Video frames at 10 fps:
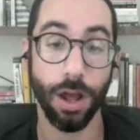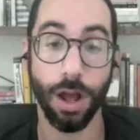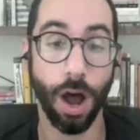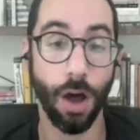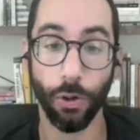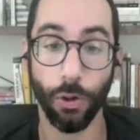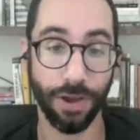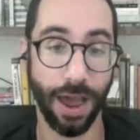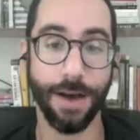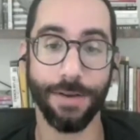Others
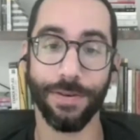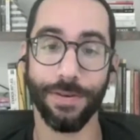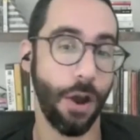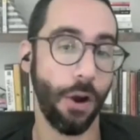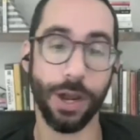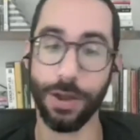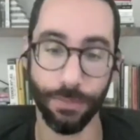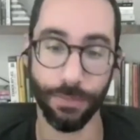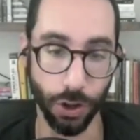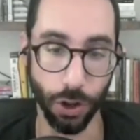have very
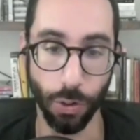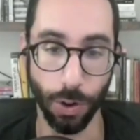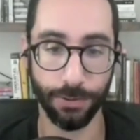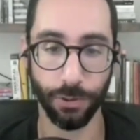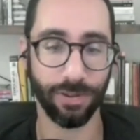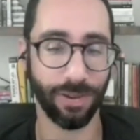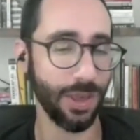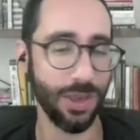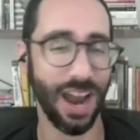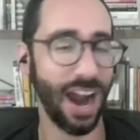few. And so it's something
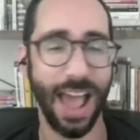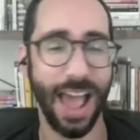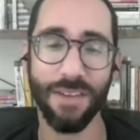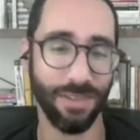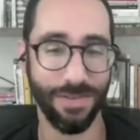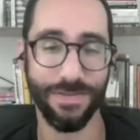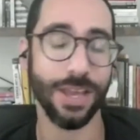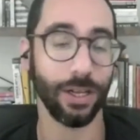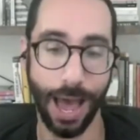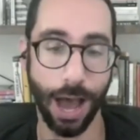you kind of have to
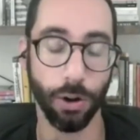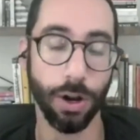feel out.